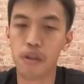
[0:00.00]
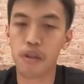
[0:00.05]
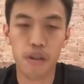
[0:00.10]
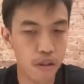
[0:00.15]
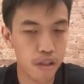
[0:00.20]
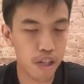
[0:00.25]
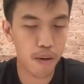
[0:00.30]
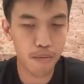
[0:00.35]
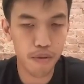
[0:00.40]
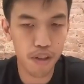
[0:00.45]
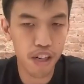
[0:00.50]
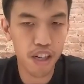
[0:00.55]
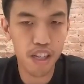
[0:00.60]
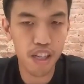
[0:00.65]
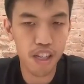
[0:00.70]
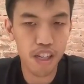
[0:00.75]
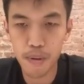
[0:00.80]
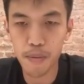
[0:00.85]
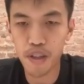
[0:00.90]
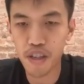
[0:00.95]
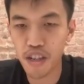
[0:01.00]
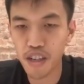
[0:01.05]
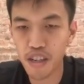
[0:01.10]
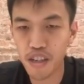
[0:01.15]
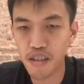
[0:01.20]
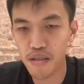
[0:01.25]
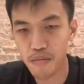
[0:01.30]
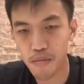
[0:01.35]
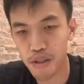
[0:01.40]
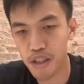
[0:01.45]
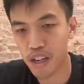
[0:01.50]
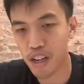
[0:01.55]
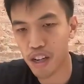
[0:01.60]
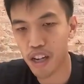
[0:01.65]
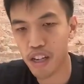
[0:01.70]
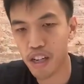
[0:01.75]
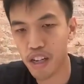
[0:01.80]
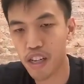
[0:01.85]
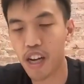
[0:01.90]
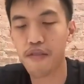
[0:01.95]
because Hyperlane is permissionless, which I
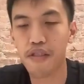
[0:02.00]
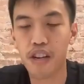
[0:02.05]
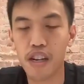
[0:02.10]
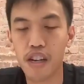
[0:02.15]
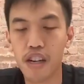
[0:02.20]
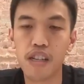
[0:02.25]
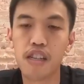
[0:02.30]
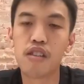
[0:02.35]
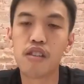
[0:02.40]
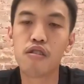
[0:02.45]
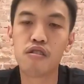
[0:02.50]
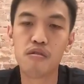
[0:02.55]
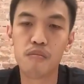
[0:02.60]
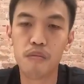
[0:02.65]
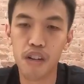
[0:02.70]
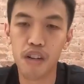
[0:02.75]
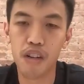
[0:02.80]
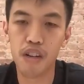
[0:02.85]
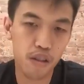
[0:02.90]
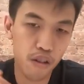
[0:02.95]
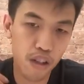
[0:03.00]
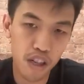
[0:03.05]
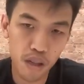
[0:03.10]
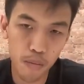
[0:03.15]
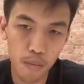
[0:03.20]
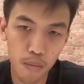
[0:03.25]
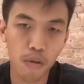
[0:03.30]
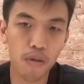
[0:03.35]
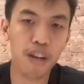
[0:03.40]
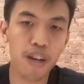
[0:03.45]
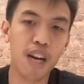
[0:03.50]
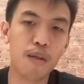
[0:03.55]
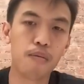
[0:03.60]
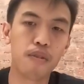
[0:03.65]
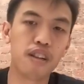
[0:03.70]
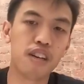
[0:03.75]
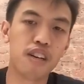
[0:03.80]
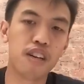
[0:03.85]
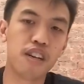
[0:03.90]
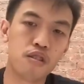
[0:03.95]
guess I haven't gone into, but that you can deploy
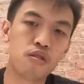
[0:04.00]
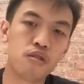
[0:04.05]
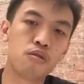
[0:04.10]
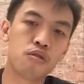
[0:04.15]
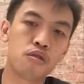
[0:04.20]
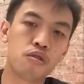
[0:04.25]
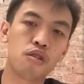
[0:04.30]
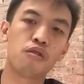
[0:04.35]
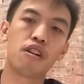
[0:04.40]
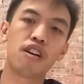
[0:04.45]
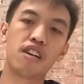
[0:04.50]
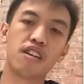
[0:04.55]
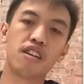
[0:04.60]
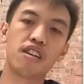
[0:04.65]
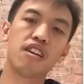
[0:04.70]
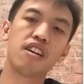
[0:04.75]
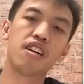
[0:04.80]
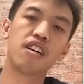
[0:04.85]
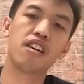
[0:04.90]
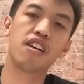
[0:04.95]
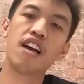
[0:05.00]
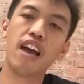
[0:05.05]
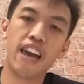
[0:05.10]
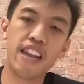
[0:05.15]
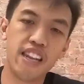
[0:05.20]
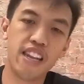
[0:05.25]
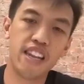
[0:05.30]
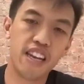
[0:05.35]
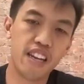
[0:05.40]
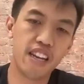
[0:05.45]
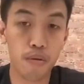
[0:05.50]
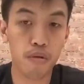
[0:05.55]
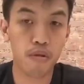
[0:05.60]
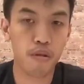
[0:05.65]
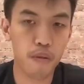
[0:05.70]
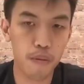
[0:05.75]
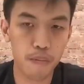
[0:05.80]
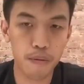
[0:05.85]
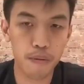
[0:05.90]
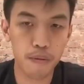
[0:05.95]
Hyperlane to Zora and then
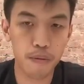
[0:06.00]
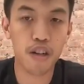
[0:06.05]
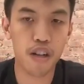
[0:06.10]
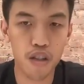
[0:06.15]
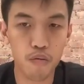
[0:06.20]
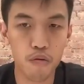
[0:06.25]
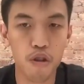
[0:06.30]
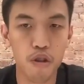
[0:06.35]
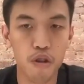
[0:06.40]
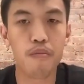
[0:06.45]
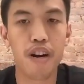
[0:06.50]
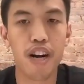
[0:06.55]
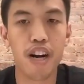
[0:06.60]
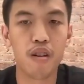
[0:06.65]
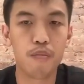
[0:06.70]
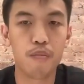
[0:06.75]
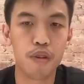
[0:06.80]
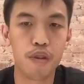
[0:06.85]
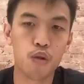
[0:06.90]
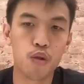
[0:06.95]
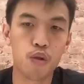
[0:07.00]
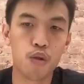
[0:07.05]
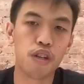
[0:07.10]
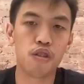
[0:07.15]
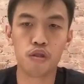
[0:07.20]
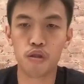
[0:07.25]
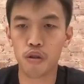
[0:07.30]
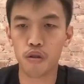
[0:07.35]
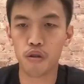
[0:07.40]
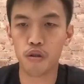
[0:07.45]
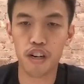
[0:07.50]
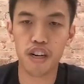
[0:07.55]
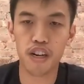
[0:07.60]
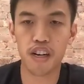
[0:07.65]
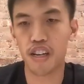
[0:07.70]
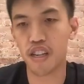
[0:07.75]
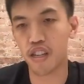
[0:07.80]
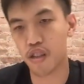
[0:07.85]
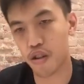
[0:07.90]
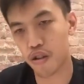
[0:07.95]
deploy what we call the warp route between Zora
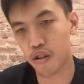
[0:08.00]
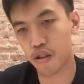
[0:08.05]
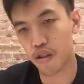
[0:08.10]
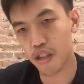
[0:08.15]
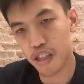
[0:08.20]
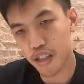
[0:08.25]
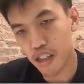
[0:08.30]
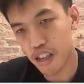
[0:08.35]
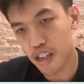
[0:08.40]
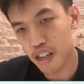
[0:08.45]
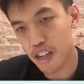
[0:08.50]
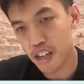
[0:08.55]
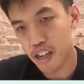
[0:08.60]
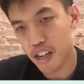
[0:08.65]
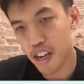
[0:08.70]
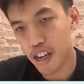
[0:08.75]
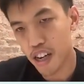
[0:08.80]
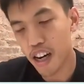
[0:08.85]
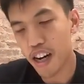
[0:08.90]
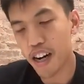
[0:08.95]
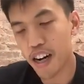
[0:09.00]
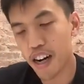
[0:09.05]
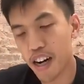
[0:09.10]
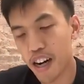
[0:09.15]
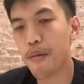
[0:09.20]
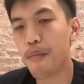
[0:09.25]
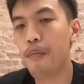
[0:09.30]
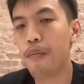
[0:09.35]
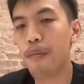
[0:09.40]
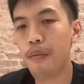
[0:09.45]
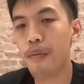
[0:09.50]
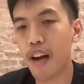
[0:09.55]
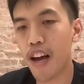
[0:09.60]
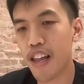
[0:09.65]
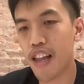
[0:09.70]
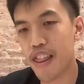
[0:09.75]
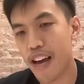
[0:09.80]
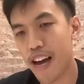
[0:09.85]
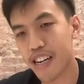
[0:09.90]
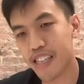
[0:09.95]
and Girly.
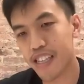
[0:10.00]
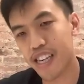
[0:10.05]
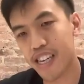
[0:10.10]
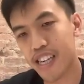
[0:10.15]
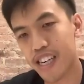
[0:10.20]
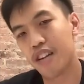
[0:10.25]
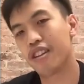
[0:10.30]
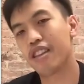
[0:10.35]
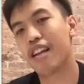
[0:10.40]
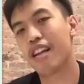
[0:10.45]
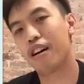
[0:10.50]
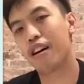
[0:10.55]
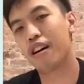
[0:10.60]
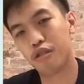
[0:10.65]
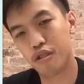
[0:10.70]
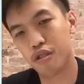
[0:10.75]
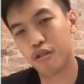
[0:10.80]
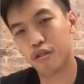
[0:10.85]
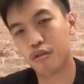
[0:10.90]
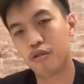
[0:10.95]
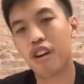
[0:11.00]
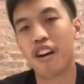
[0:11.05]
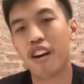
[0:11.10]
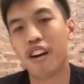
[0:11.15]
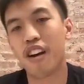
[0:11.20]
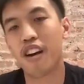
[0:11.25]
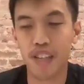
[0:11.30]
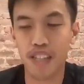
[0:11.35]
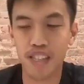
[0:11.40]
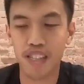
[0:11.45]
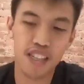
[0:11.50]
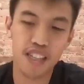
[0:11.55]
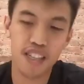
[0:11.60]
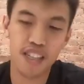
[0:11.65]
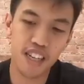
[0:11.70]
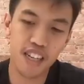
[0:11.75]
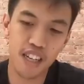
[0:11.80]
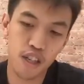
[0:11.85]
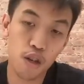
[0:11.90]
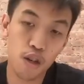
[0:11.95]
And that kind of allows you to have
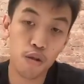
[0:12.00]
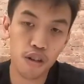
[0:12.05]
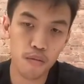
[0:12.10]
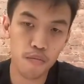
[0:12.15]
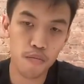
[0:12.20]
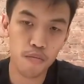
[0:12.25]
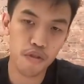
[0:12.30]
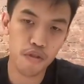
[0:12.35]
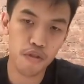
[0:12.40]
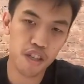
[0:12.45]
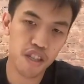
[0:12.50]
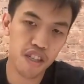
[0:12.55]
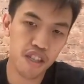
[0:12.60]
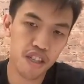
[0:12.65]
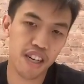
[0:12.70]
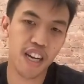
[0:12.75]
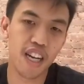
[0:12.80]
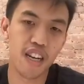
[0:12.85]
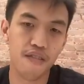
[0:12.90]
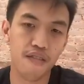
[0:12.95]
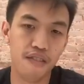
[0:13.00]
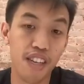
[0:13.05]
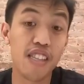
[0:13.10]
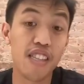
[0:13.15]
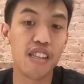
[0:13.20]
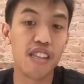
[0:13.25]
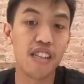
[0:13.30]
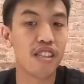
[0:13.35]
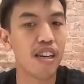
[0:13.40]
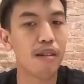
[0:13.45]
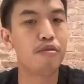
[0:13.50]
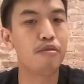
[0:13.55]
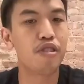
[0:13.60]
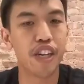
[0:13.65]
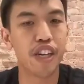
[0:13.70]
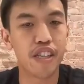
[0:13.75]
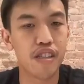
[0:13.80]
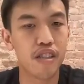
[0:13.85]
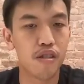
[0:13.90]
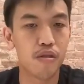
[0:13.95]
basically a token bridge that kind of isn't
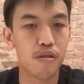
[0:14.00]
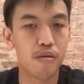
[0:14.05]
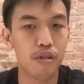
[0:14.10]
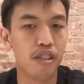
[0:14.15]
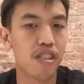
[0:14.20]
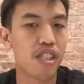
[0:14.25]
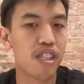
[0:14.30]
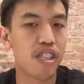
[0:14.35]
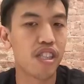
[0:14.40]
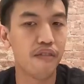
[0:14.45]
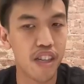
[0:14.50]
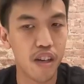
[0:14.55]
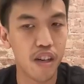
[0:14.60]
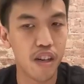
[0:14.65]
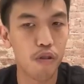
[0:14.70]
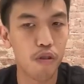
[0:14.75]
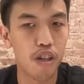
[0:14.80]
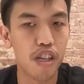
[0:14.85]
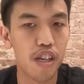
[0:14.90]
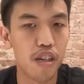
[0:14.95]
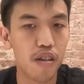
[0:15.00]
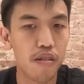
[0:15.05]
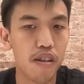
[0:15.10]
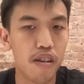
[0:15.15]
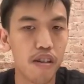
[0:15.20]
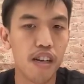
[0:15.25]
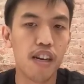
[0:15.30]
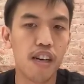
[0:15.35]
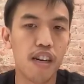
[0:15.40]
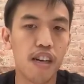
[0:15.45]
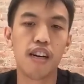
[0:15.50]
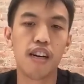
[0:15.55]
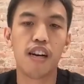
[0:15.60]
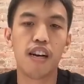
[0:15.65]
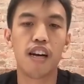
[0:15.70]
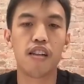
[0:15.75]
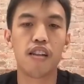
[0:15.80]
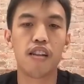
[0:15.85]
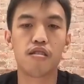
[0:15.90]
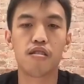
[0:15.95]
subject to the 7-day window.
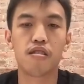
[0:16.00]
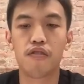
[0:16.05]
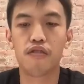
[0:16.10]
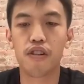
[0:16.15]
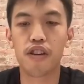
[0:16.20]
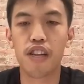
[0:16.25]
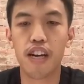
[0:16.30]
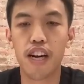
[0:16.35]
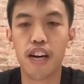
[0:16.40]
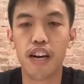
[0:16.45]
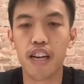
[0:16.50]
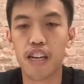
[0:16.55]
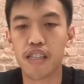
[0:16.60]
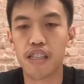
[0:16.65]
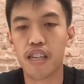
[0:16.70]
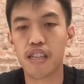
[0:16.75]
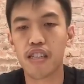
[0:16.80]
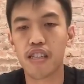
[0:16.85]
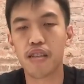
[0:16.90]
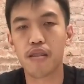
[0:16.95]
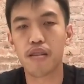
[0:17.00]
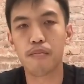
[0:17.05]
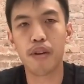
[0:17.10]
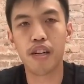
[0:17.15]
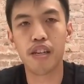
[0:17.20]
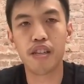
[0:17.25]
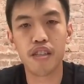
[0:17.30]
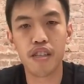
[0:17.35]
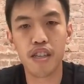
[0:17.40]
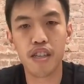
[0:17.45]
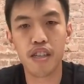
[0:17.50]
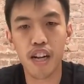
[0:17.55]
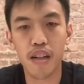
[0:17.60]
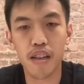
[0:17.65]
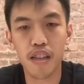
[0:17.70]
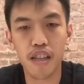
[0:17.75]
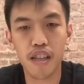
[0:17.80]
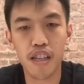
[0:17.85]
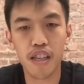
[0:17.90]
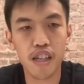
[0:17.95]
And so for that, as I mentioned,
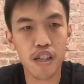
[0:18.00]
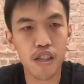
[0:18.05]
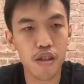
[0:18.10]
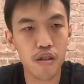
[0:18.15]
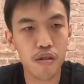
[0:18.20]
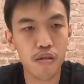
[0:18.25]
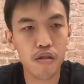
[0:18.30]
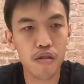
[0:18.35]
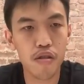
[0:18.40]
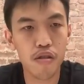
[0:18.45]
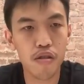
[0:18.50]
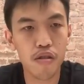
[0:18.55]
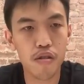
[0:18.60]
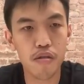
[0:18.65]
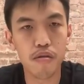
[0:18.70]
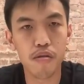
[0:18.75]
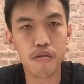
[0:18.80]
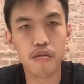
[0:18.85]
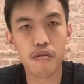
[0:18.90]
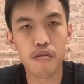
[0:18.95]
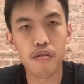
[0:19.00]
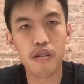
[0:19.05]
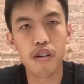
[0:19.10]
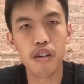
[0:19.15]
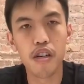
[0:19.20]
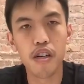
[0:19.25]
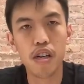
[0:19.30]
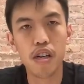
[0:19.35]
I will link you to